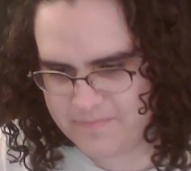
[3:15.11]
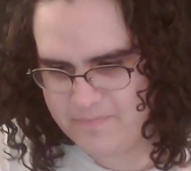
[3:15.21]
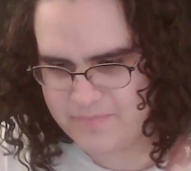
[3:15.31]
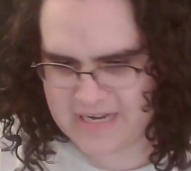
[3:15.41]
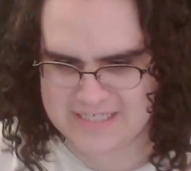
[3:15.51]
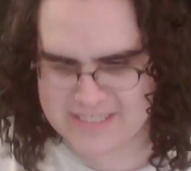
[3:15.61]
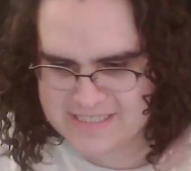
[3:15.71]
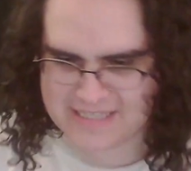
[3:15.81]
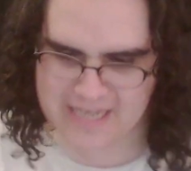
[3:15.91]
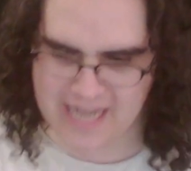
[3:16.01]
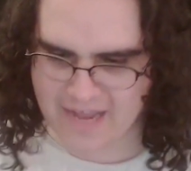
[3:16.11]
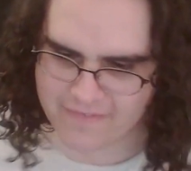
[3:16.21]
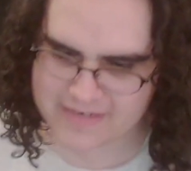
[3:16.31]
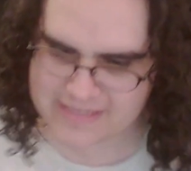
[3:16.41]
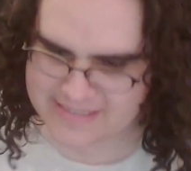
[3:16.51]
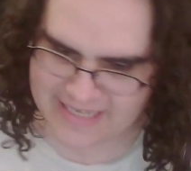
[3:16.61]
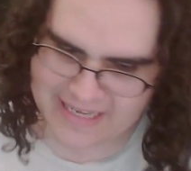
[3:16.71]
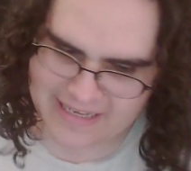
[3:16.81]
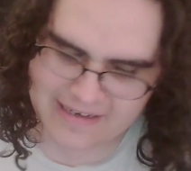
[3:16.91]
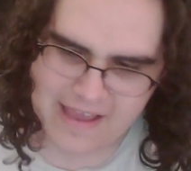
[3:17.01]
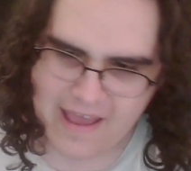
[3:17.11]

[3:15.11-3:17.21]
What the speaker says: precious thing I've ever seen.